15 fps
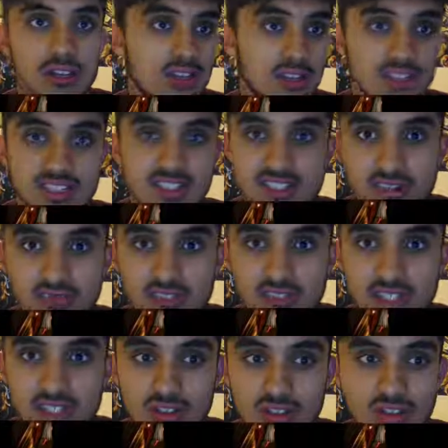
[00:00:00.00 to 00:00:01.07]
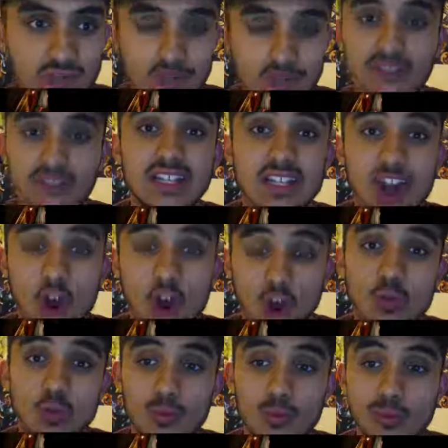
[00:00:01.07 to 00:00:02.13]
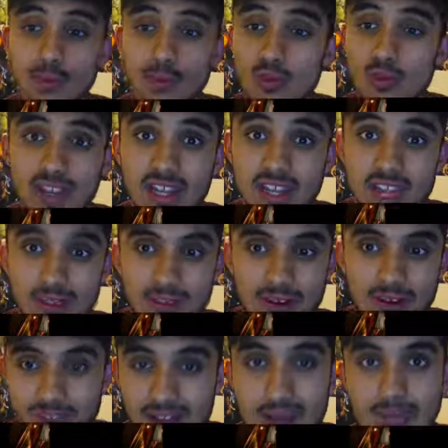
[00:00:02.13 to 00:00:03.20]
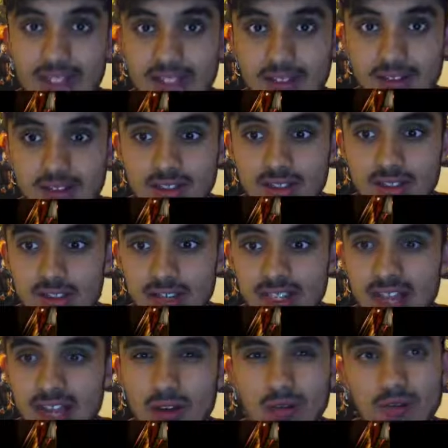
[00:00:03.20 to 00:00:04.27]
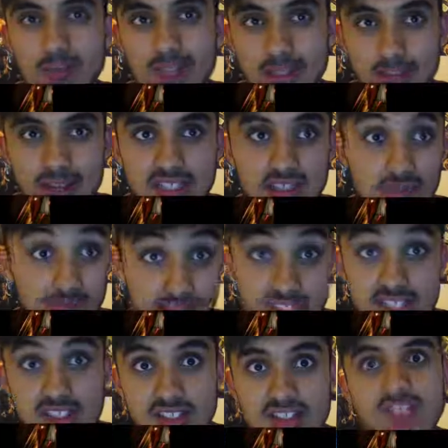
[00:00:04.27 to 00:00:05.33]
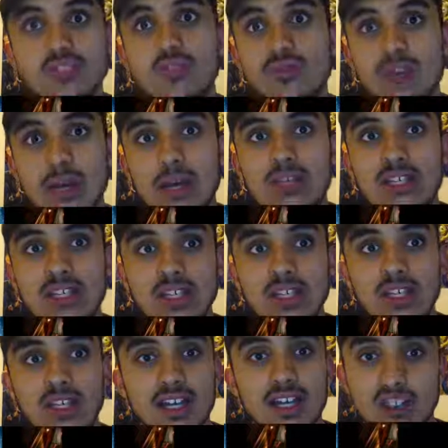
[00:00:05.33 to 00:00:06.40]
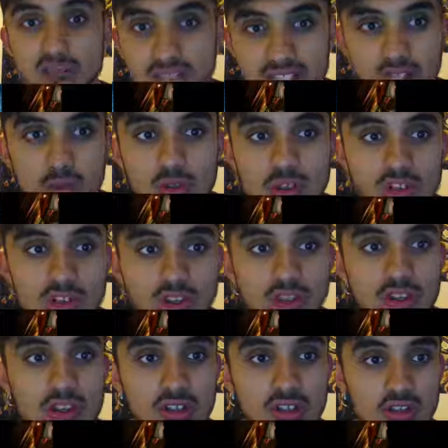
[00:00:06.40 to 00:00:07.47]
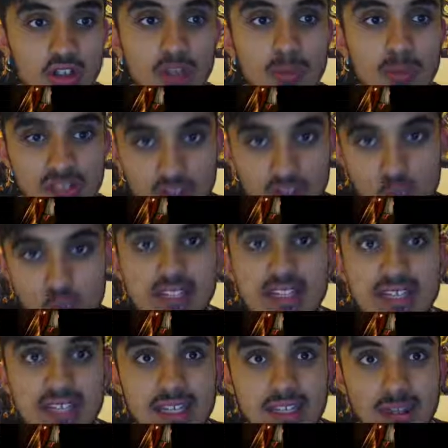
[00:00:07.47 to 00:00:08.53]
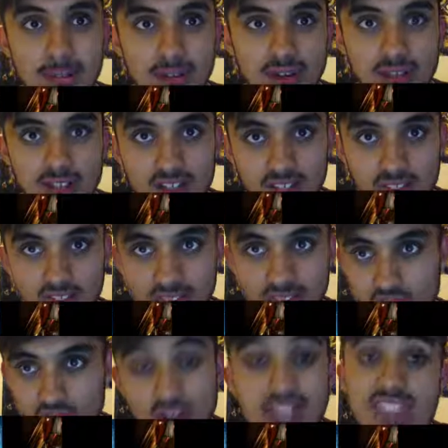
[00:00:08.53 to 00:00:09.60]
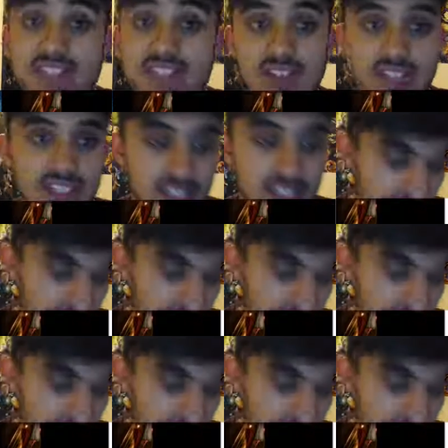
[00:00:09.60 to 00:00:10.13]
It's still a really good, fulfilling, heartwarming movie about family and how Billy Batson fits into this new family. And they really do a good job in quickly but creatively